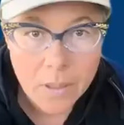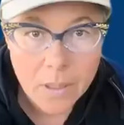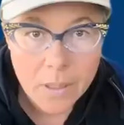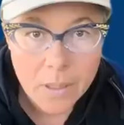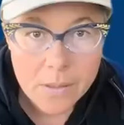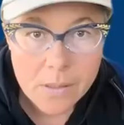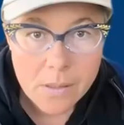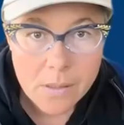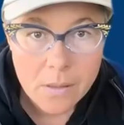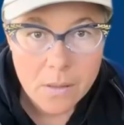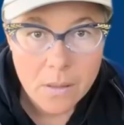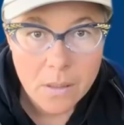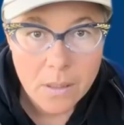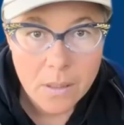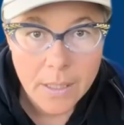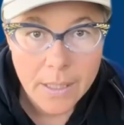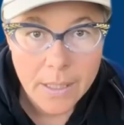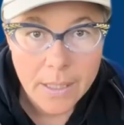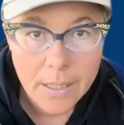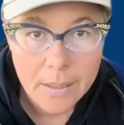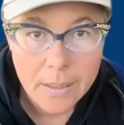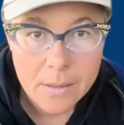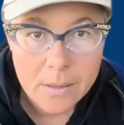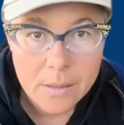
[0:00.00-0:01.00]
doesn't look
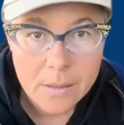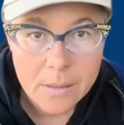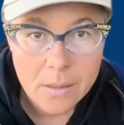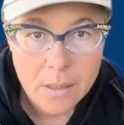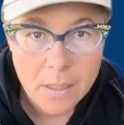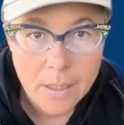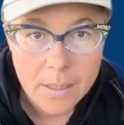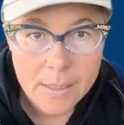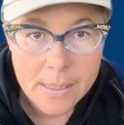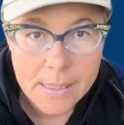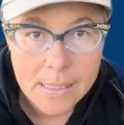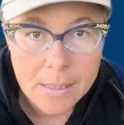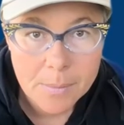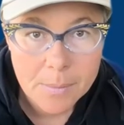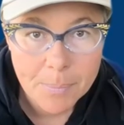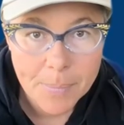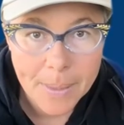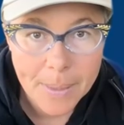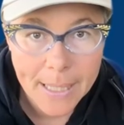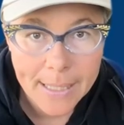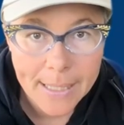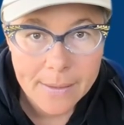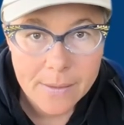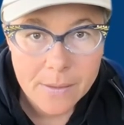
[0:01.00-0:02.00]
like it's a
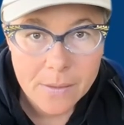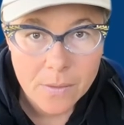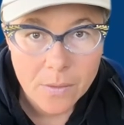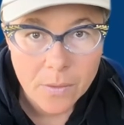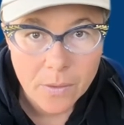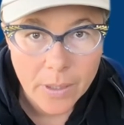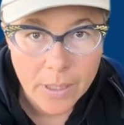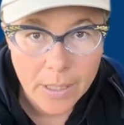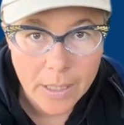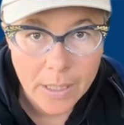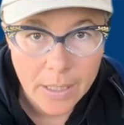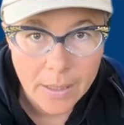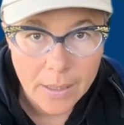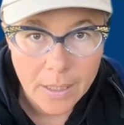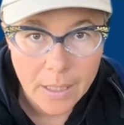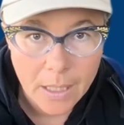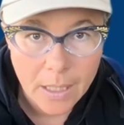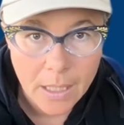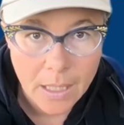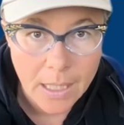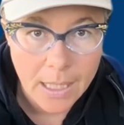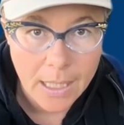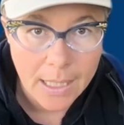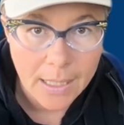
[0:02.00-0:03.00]
space or anything
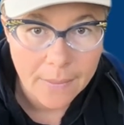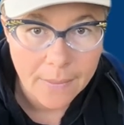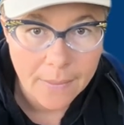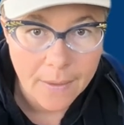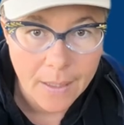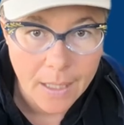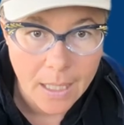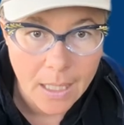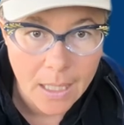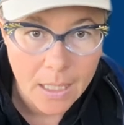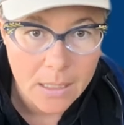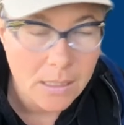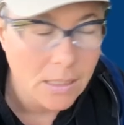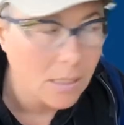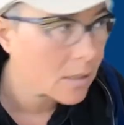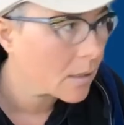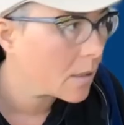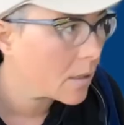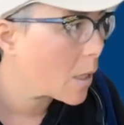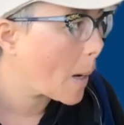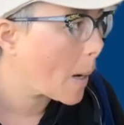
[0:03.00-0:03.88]
like that.